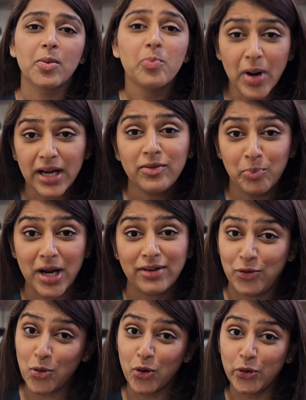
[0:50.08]
But, but
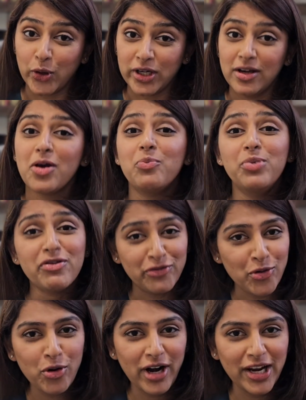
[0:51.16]
hold on.
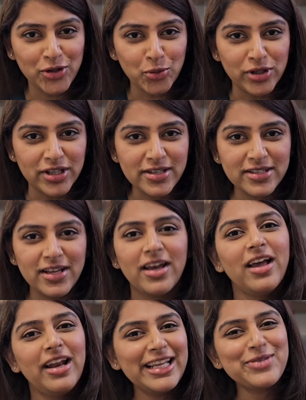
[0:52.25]
Before I do this,
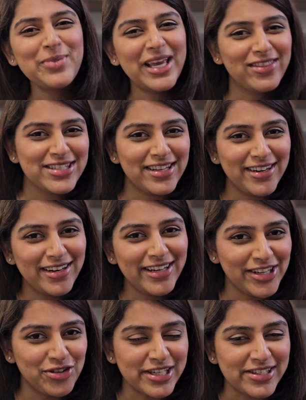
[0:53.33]
let's make this a little
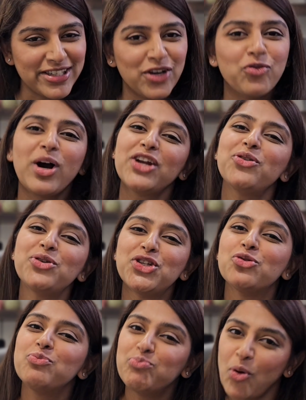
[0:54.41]
interesting. Why don't
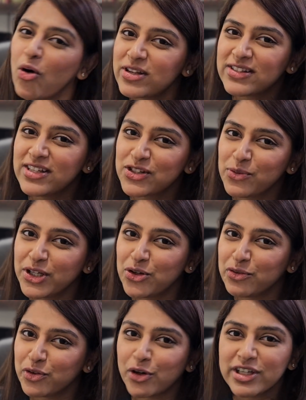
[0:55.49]
you pause this video
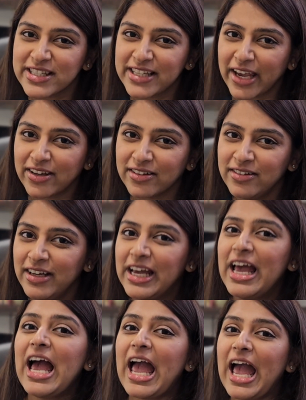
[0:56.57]
for a second
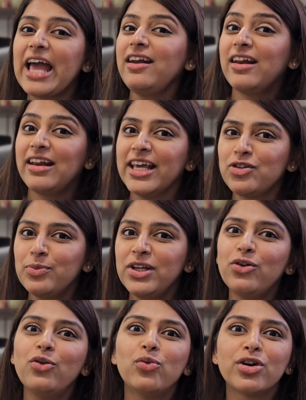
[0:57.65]
and let me
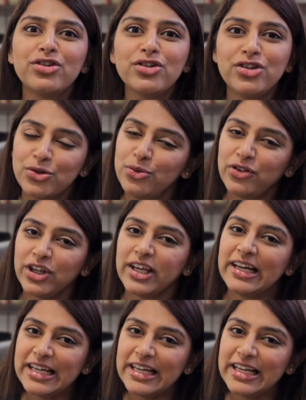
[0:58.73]
know what do you think.